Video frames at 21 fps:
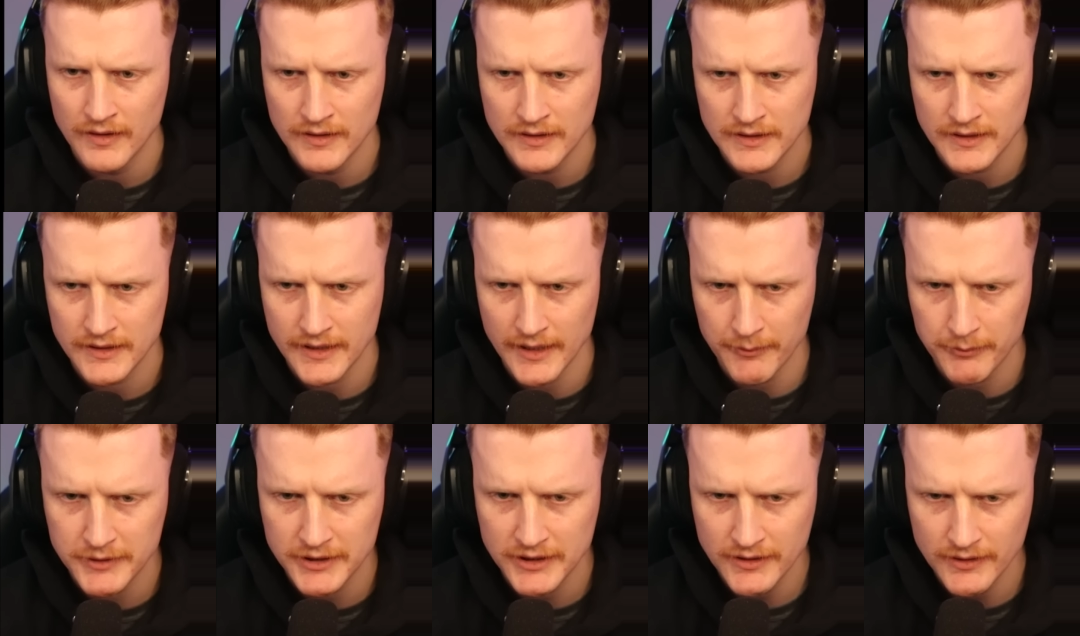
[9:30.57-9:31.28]

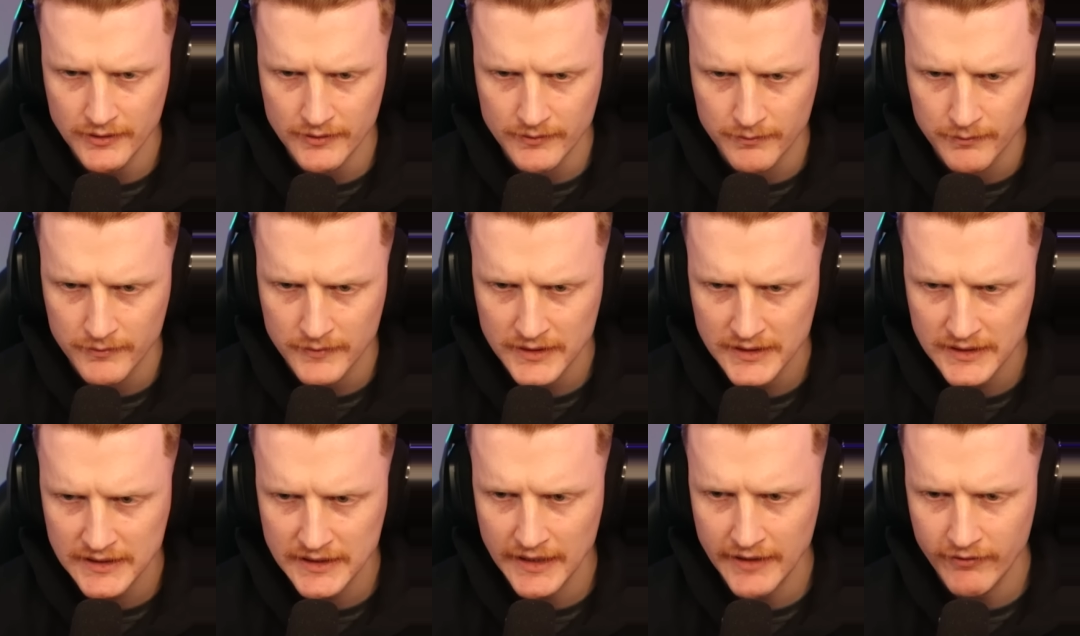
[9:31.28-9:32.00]
Step 2.
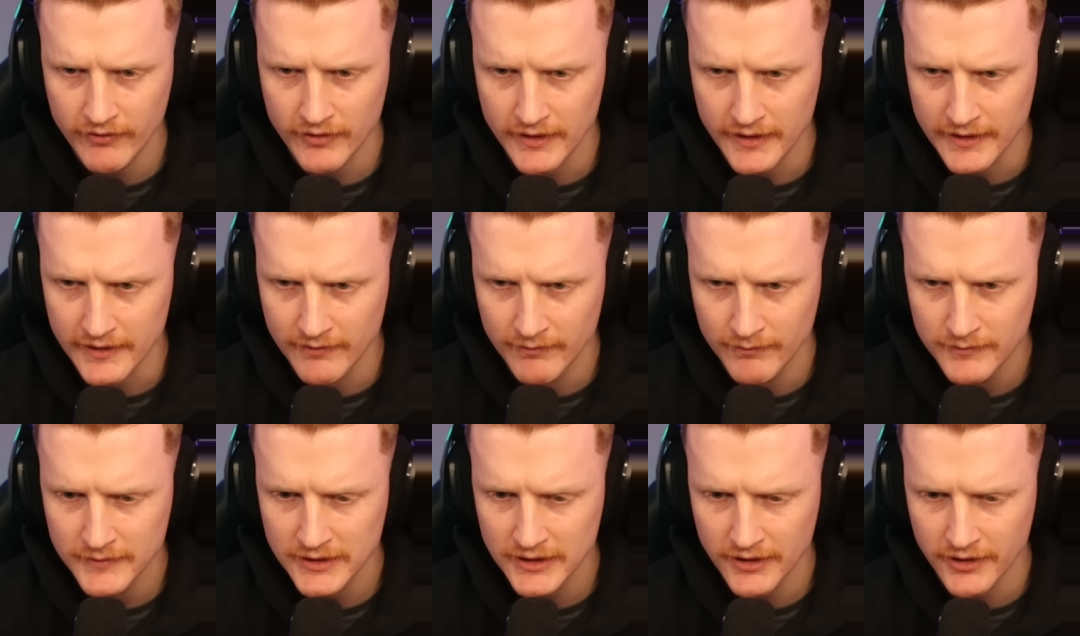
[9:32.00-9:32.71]
Safely
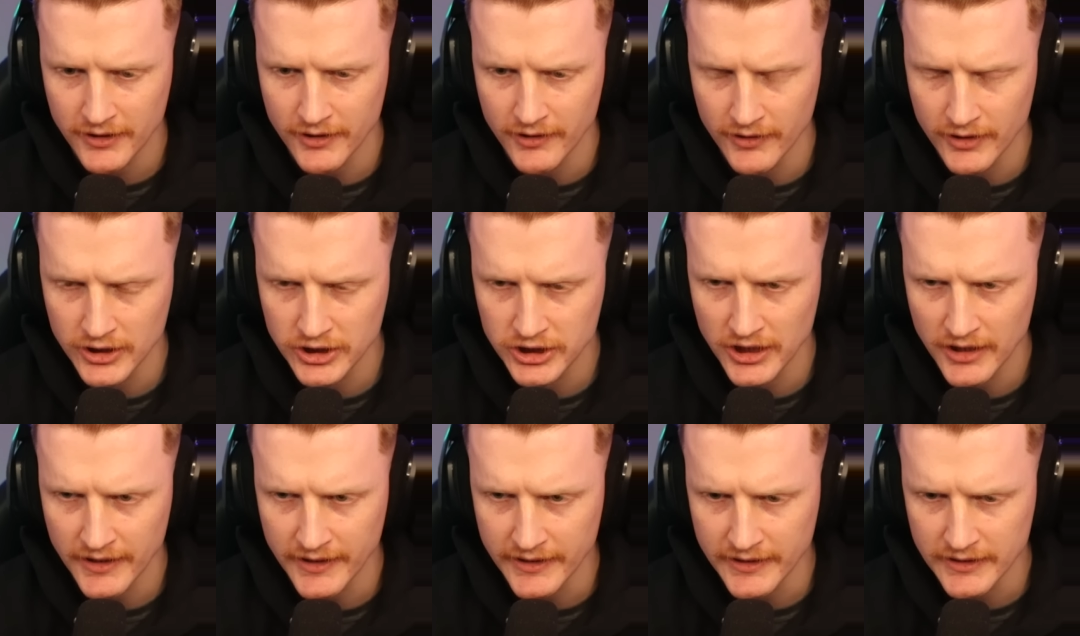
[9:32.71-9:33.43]
secure the
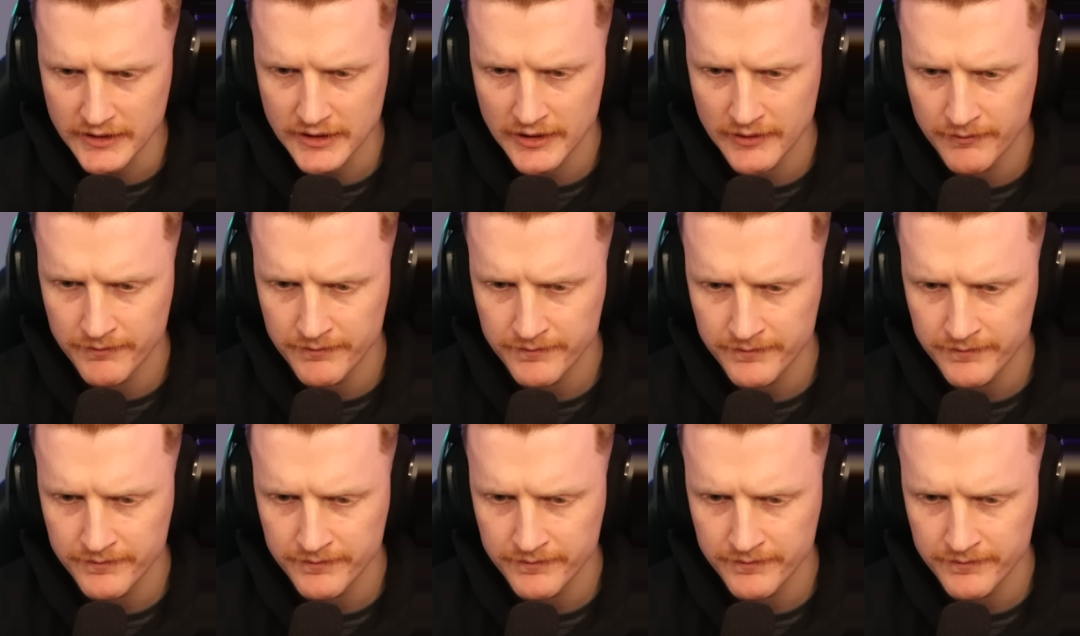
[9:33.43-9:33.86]
giant.